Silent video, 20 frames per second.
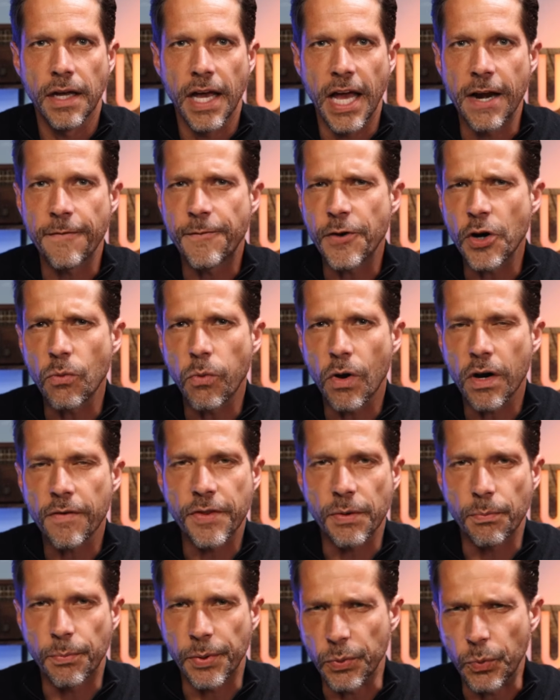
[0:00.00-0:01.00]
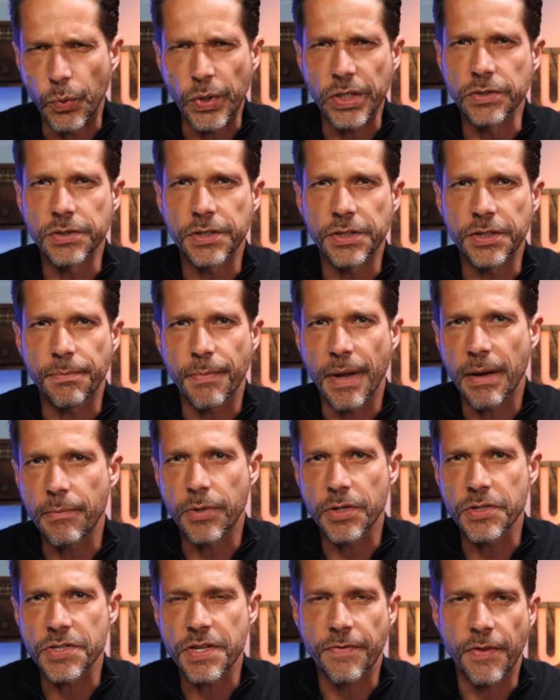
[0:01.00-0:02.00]
And if you're one of the bewildered
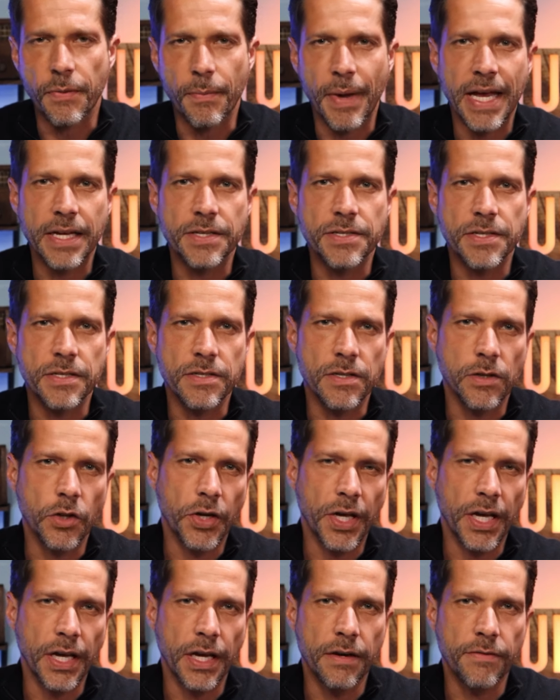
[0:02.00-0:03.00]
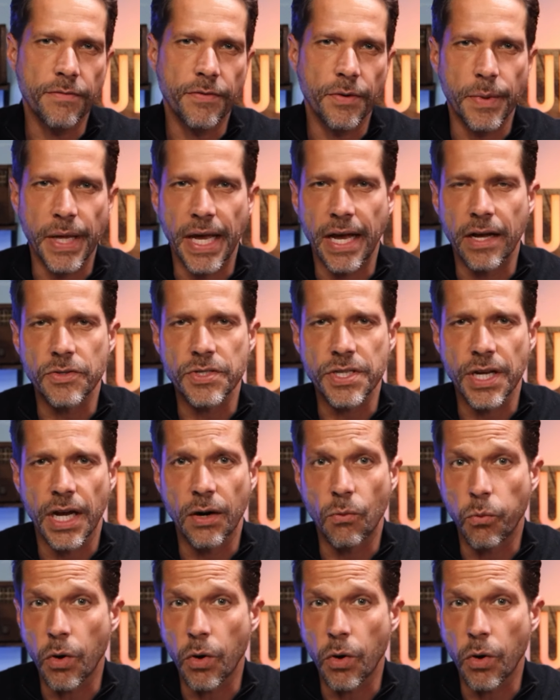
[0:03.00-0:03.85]
members of the masses looking in from the outside,